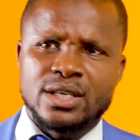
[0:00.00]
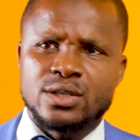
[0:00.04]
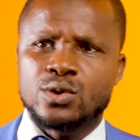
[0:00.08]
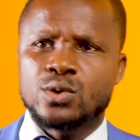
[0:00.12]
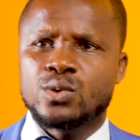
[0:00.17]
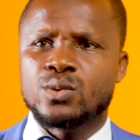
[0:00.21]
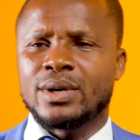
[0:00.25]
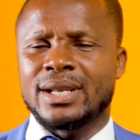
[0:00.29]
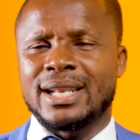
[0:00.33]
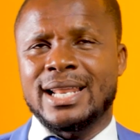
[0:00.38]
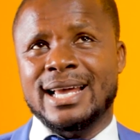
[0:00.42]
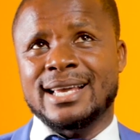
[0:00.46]

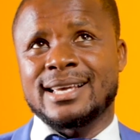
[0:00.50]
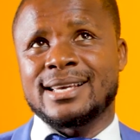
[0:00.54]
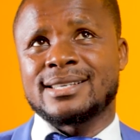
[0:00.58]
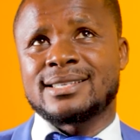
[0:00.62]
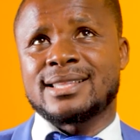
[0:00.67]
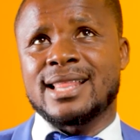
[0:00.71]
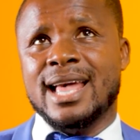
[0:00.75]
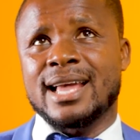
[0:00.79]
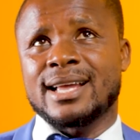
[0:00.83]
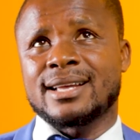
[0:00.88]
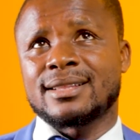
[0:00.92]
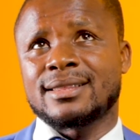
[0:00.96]

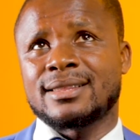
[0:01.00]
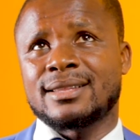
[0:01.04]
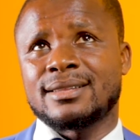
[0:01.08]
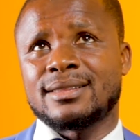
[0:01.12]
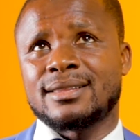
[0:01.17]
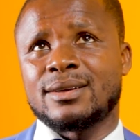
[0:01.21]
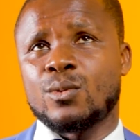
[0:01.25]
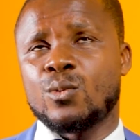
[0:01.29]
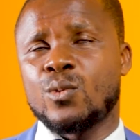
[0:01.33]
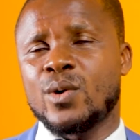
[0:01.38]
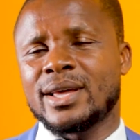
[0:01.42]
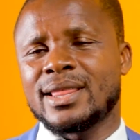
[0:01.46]
It's like
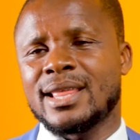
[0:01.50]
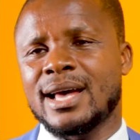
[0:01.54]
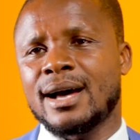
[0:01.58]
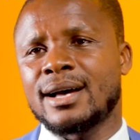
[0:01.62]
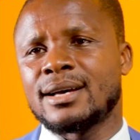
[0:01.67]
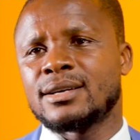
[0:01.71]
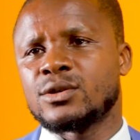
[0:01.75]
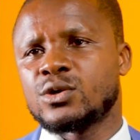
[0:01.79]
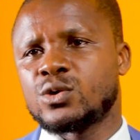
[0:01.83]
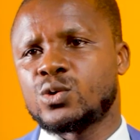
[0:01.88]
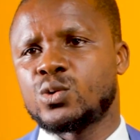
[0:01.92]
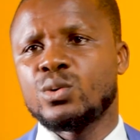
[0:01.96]
the
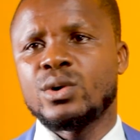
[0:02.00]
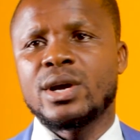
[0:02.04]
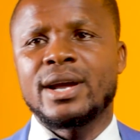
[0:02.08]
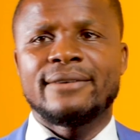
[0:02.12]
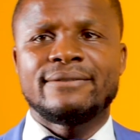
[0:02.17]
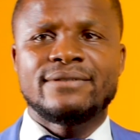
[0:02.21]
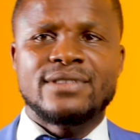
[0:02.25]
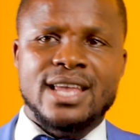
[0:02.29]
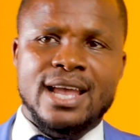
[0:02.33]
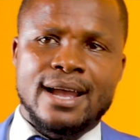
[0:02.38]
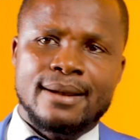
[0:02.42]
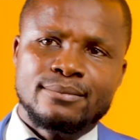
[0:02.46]
weather
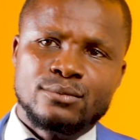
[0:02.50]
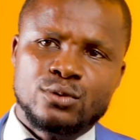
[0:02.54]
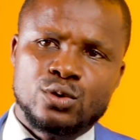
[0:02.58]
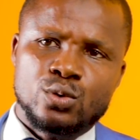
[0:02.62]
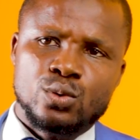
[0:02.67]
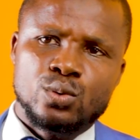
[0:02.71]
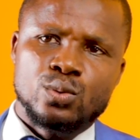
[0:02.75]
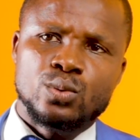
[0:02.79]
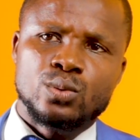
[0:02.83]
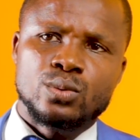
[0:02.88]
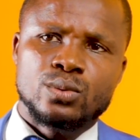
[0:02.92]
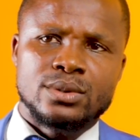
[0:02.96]
sweep them
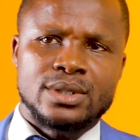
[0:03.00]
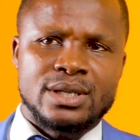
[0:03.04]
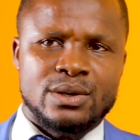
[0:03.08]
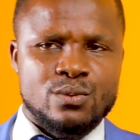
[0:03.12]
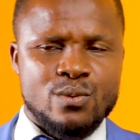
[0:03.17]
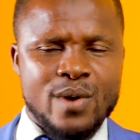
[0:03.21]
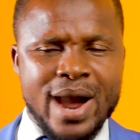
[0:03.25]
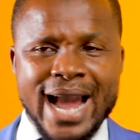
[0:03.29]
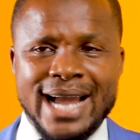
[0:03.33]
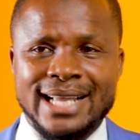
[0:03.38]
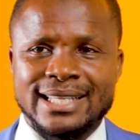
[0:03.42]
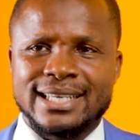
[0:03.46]
to the
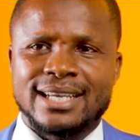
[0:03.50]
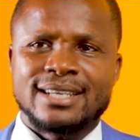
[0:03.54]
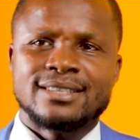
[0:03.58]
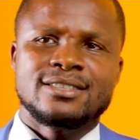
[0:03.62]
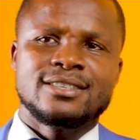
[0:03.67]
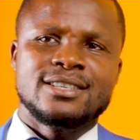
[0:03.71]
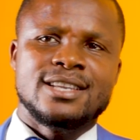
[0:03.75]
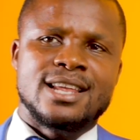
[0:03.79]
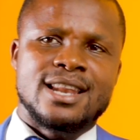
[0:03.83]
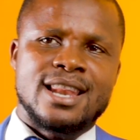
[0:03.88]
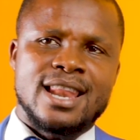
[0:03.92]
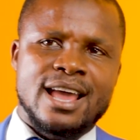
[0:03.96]
right and
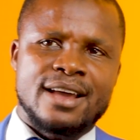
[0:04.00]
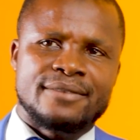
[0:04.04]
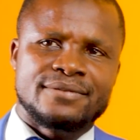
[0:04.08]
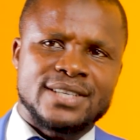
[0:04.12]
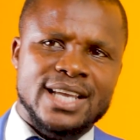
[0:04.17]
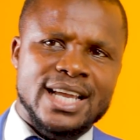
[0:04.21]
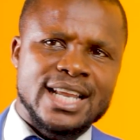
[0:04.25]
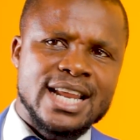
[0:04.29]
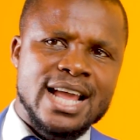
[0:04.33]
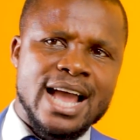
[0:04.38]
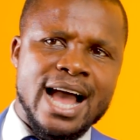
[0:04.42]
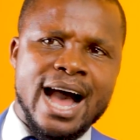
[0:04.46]
to the
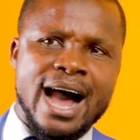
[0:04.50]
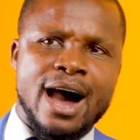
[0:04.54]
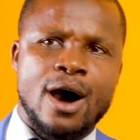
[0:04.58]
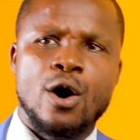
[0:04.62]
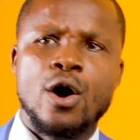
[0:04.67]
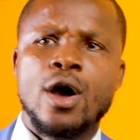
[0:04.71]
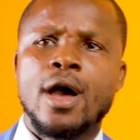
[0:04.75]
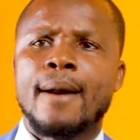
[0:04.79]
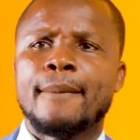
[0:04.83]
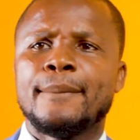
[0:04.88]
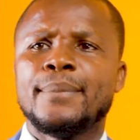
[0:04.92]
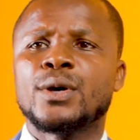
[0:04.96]
left
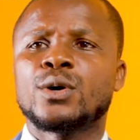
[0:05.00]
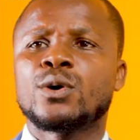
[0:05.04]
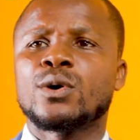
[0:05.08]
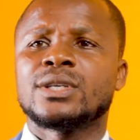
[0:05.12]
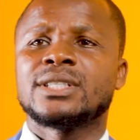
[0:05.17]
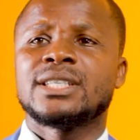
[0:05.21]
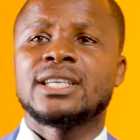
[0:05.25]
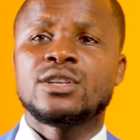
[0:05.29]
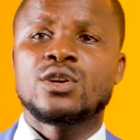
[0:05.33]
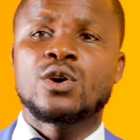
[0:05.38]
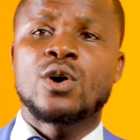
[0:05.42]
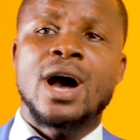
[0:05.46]
anyhow,
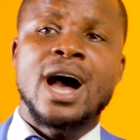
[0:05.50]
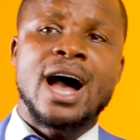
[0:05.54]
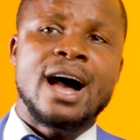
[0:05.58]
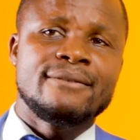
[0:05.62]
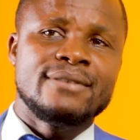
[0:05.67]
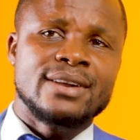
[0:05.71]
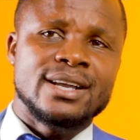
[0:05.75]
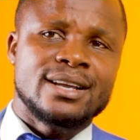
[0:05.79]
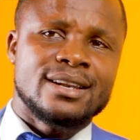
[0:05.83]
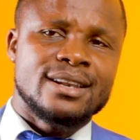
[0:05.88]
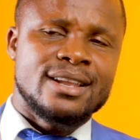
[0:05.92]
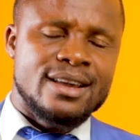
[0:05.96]
because they don't
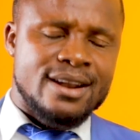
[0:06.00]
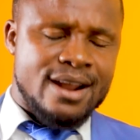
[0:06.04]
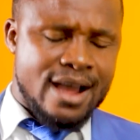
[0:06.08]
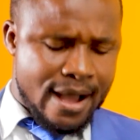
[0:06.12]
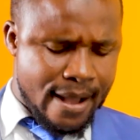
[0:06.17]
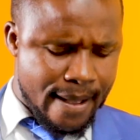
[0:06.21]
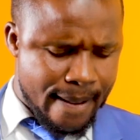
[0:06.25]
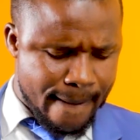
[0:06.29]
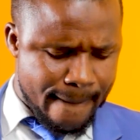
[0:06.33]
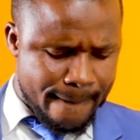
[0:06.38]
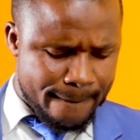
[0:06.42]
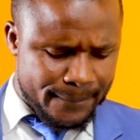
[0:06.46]
have a
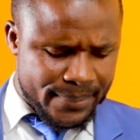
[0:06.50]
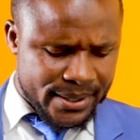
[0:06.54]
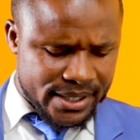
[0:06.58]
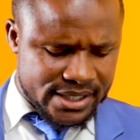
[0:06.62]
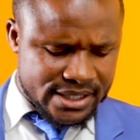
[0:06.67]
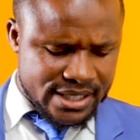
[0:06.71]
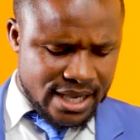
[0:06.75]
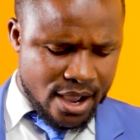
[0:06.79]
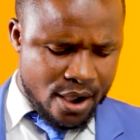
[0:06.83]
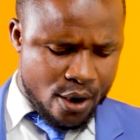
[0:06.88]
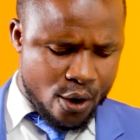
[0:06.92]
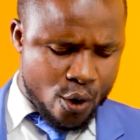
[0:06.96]
clearer
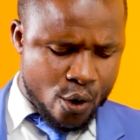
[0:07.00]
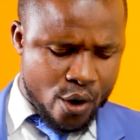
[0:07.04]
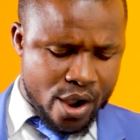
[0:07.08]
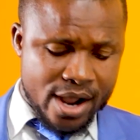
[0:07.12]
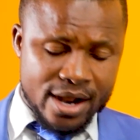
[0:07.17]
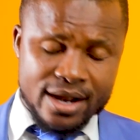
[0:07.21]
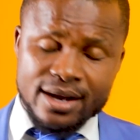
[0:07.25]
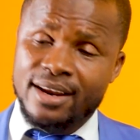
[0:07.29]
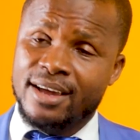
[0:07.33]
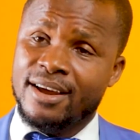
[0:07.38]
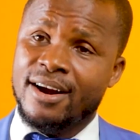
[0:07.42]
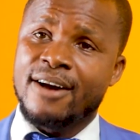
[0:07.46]
picture or
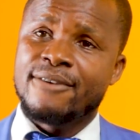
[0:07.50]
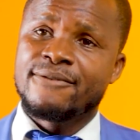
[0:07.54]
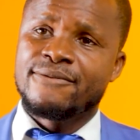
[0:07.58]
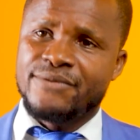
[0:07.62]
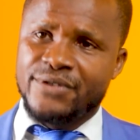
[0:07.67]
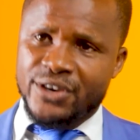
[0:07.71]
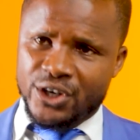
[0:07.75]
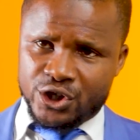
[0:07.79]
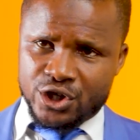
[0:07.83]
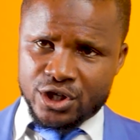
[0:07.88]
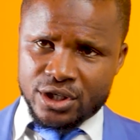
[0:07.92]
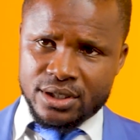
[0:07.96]
a clearer
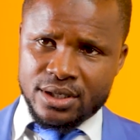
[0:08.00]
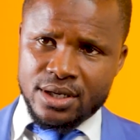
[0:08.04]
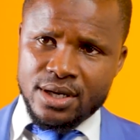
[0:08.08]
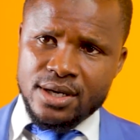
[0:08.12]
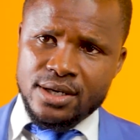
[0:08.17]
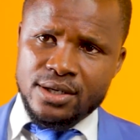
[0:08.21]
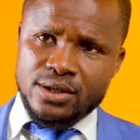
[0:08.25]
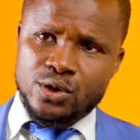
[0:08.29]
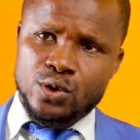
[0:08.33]
vision.